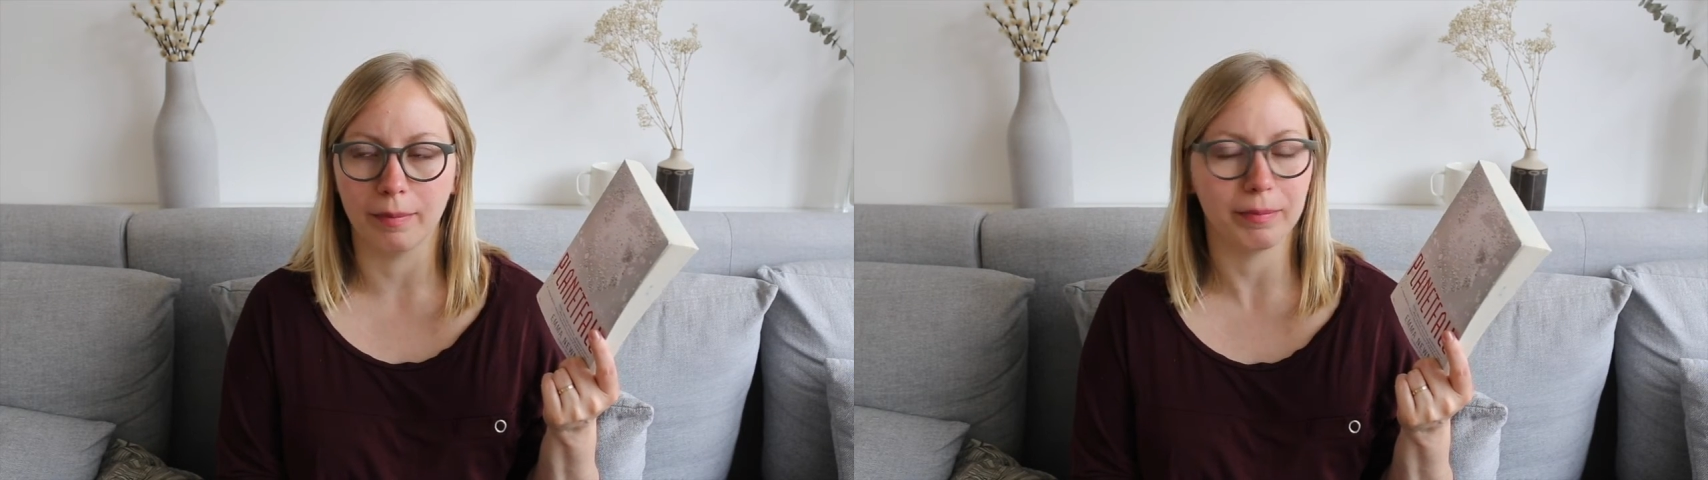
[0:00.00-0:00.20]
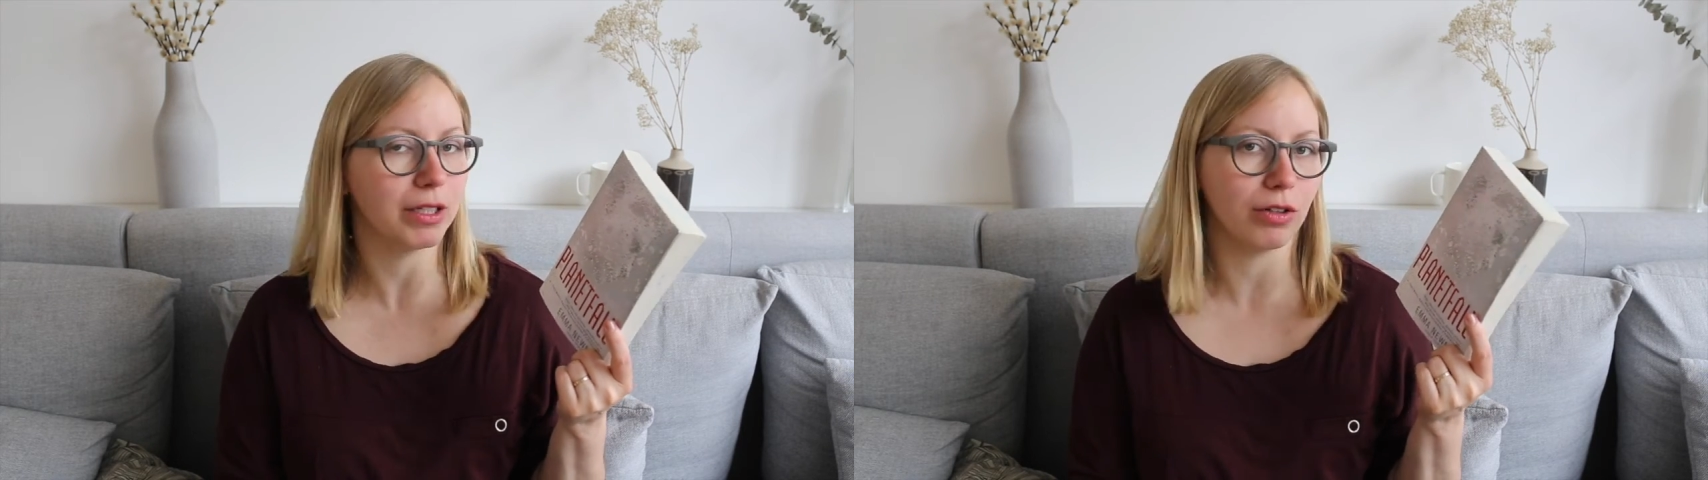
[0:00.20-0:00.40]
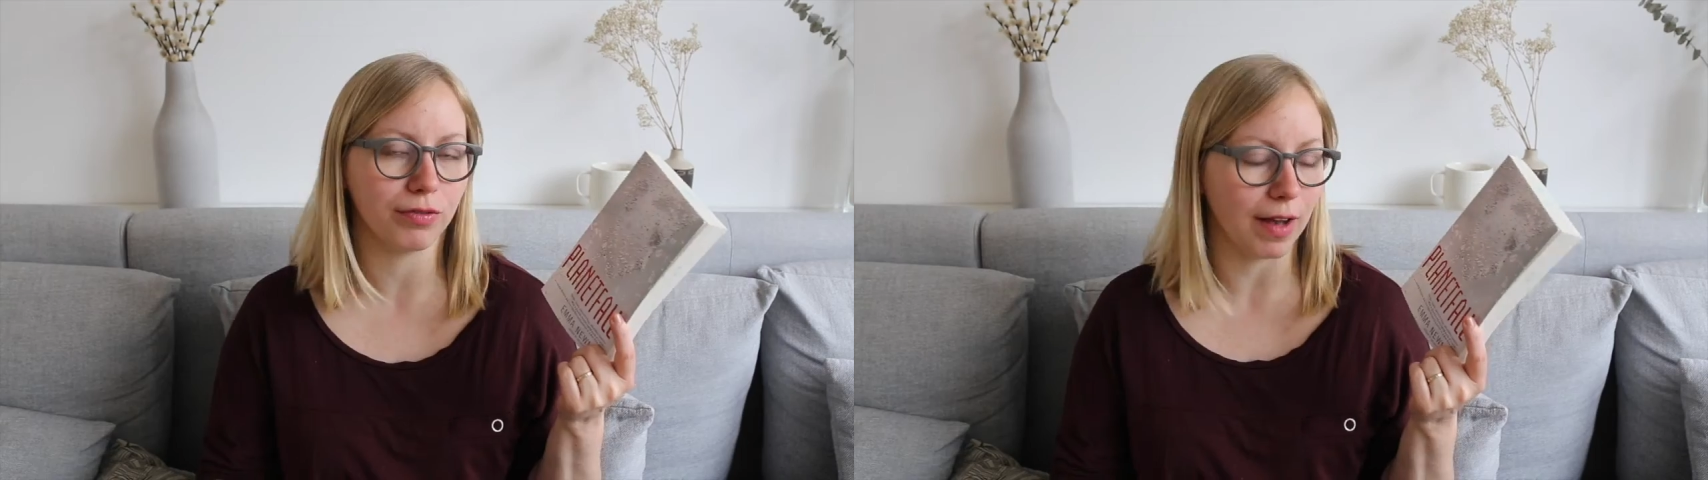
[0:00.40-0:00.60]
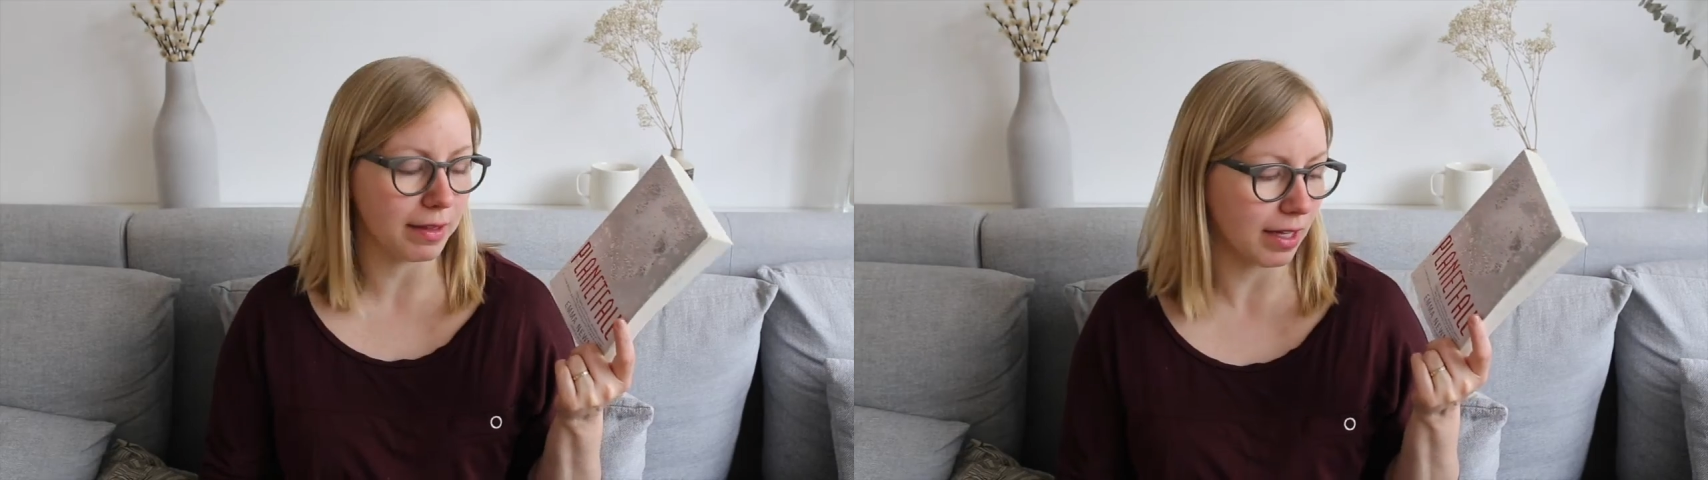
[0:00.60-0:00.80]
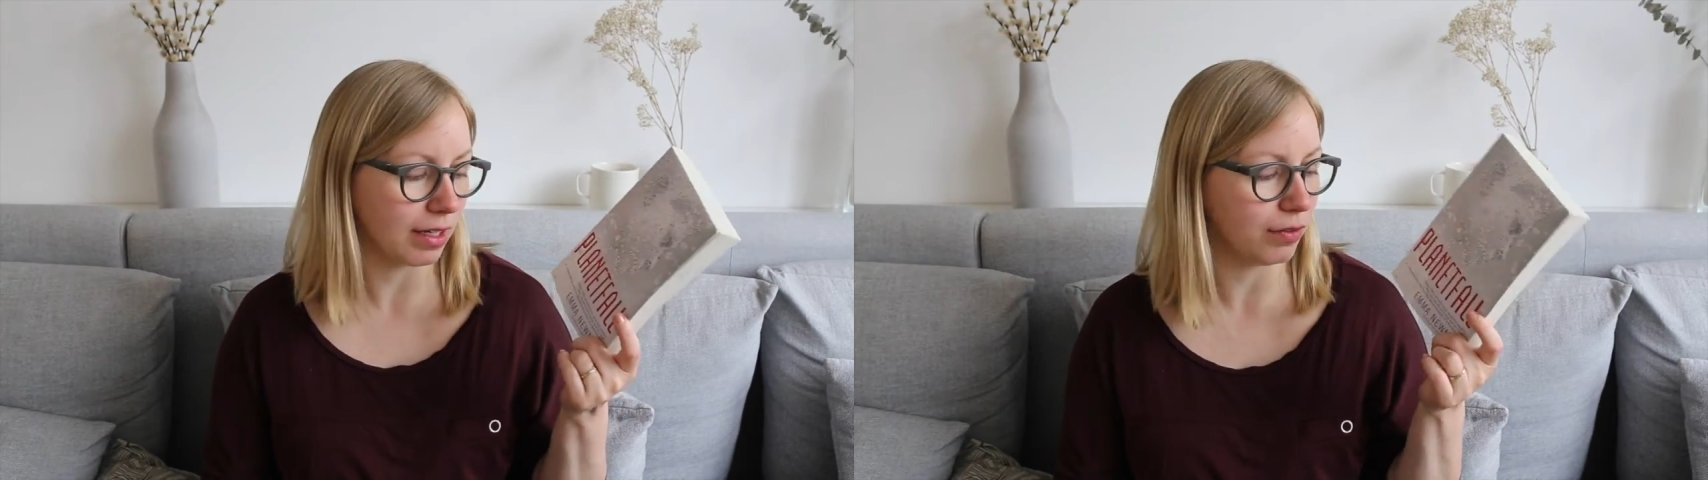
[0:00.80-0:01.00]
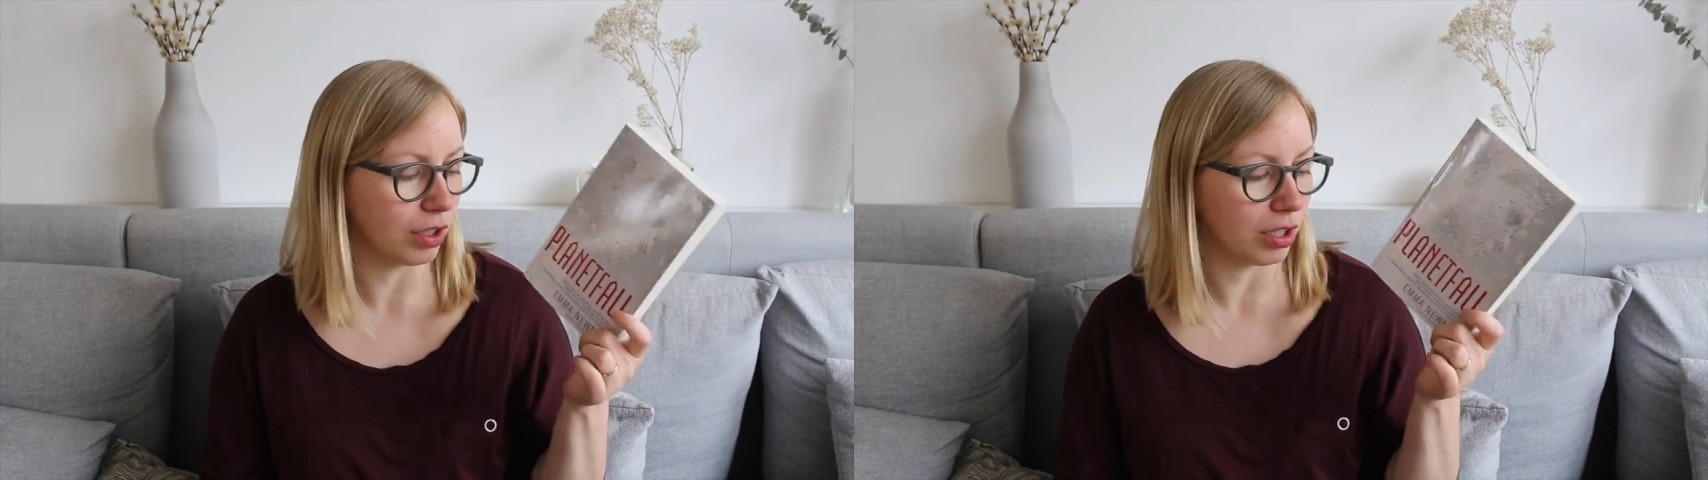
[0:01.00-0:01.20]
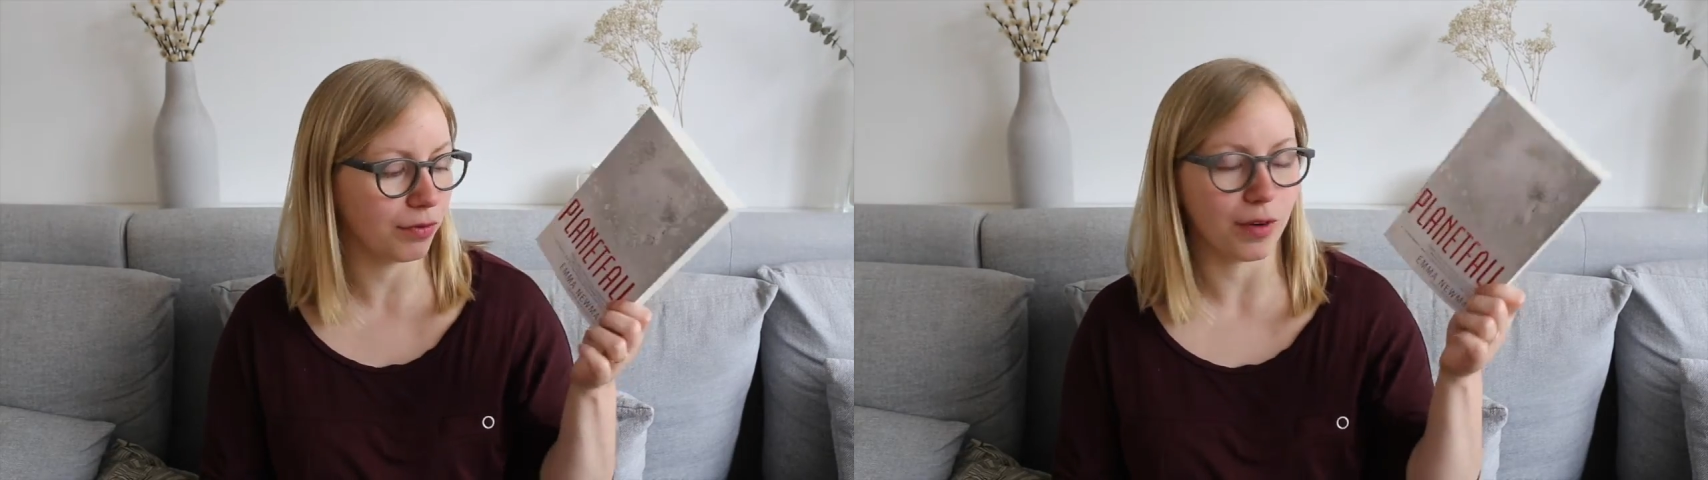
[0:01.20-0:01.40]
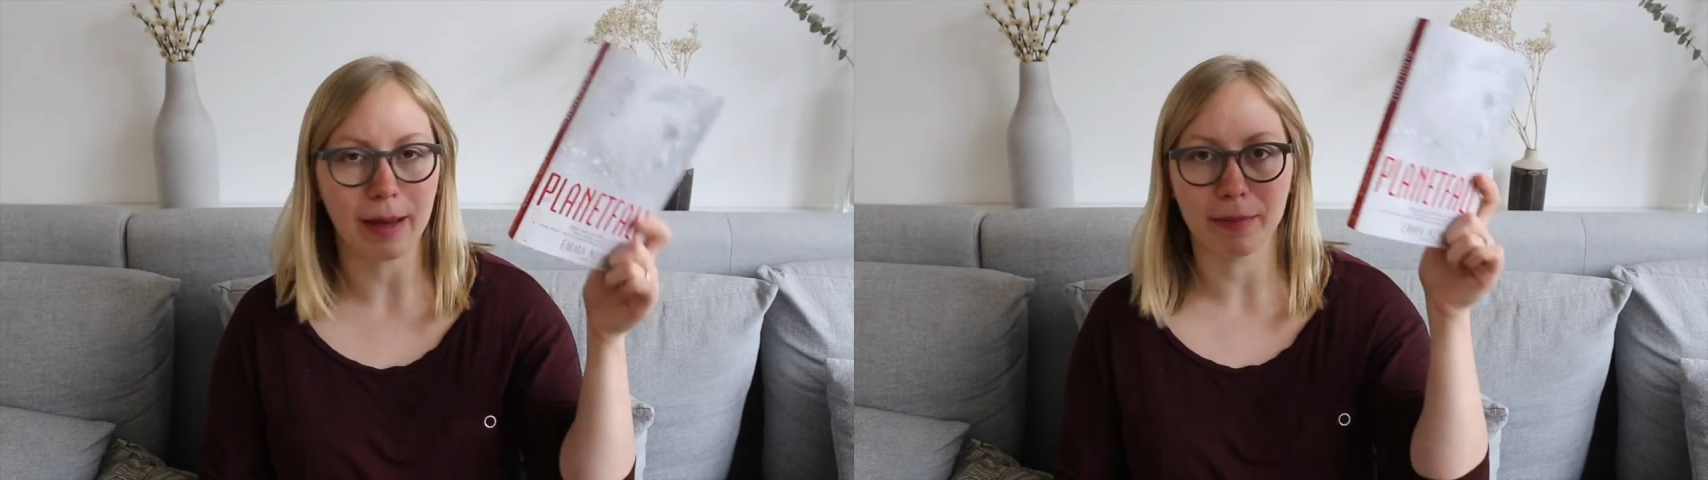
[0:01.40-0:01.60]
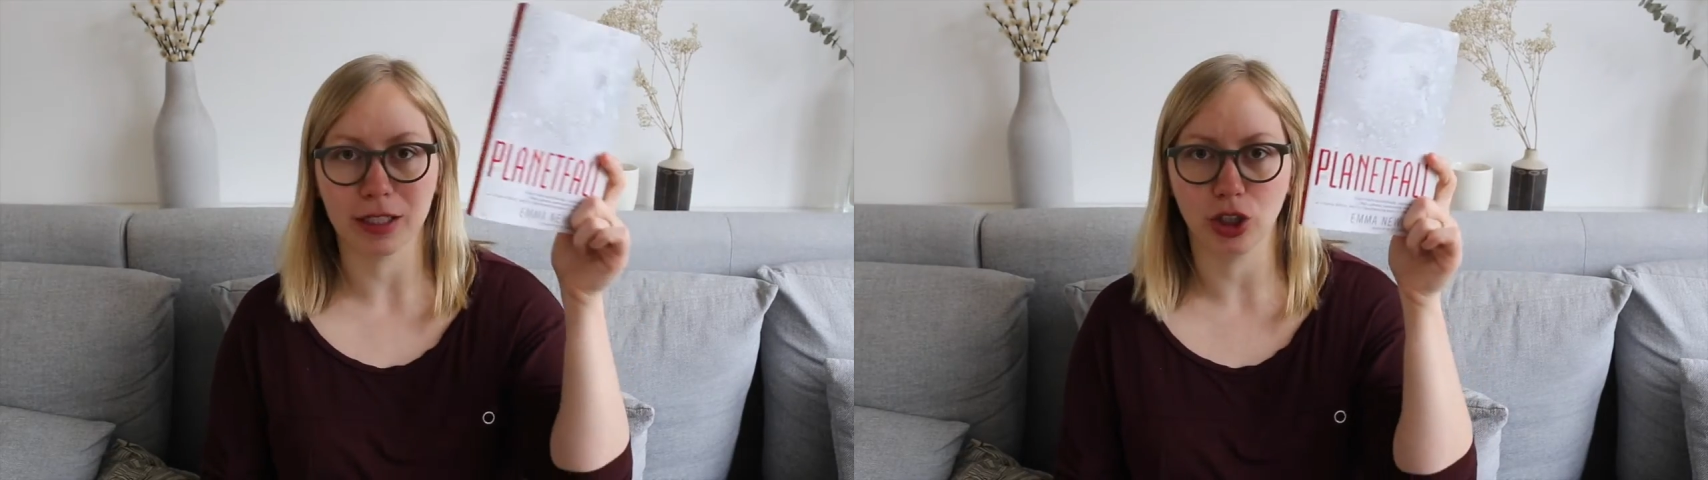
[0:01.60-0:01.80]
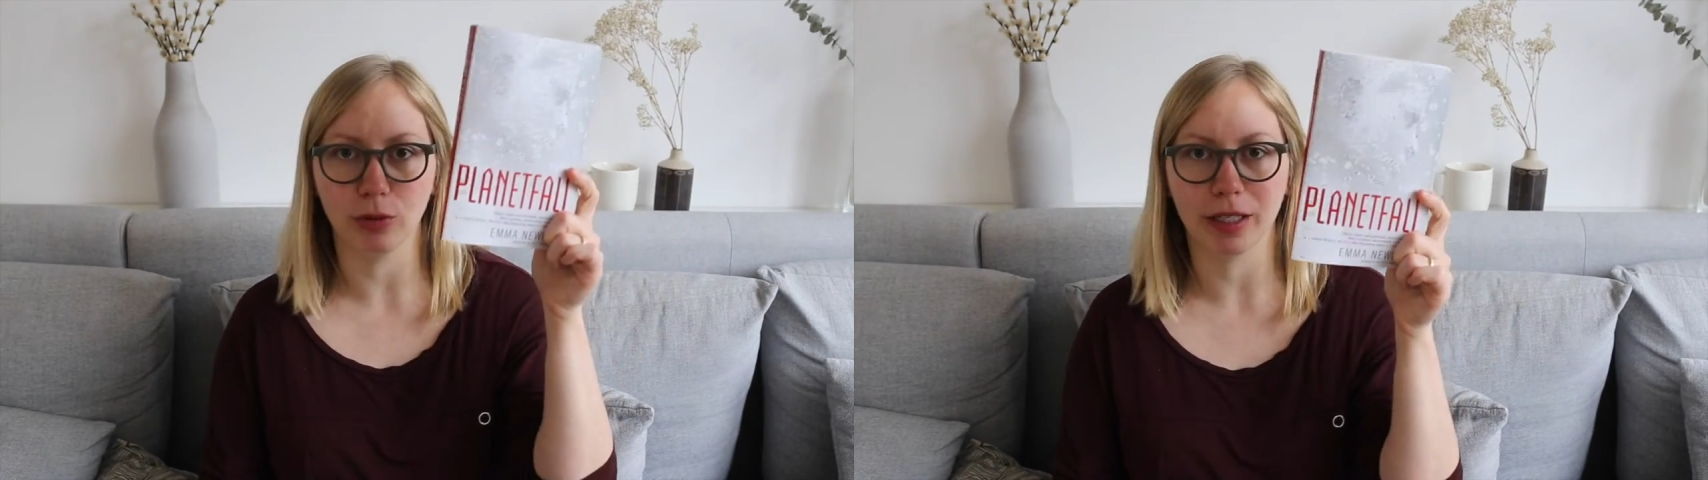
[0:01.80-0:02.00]
but you'll find that if you look for Emma
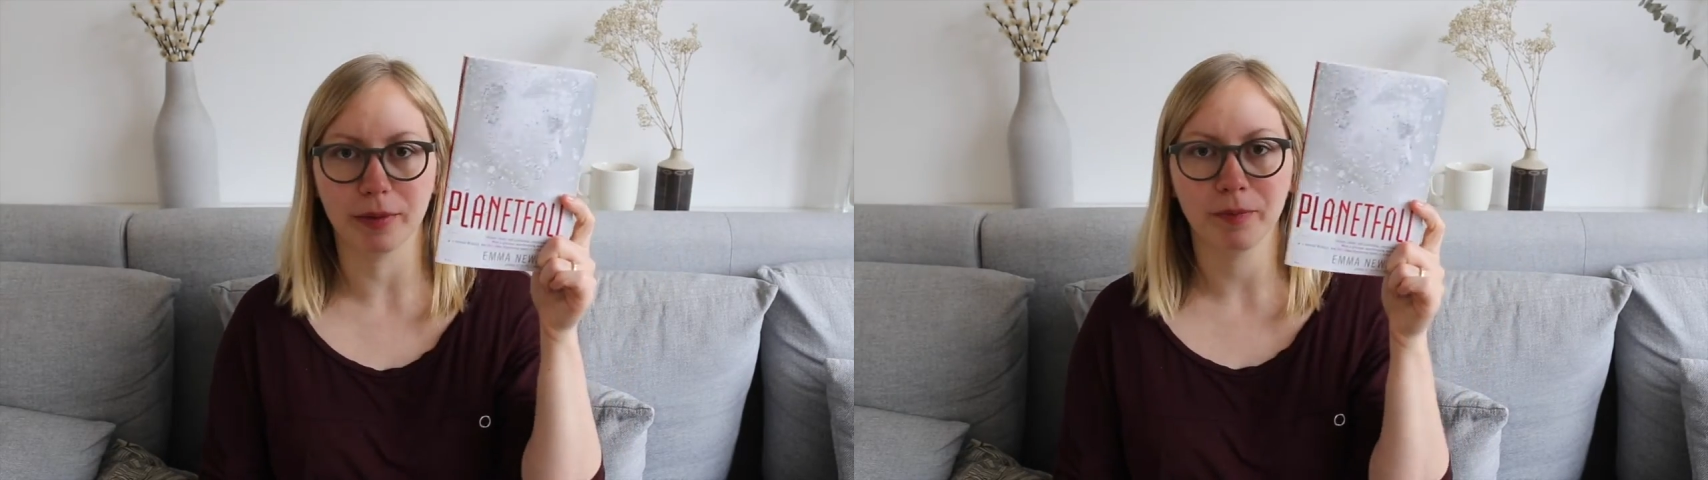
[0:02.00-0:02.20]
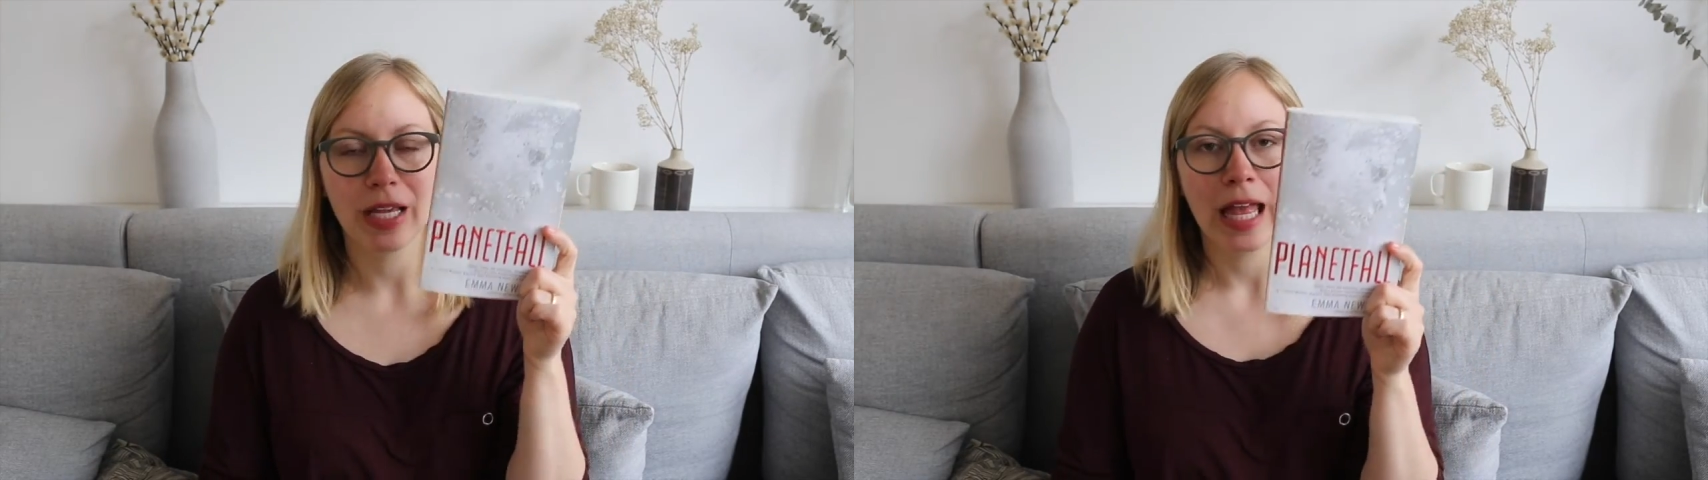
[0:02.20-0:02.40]
Newman.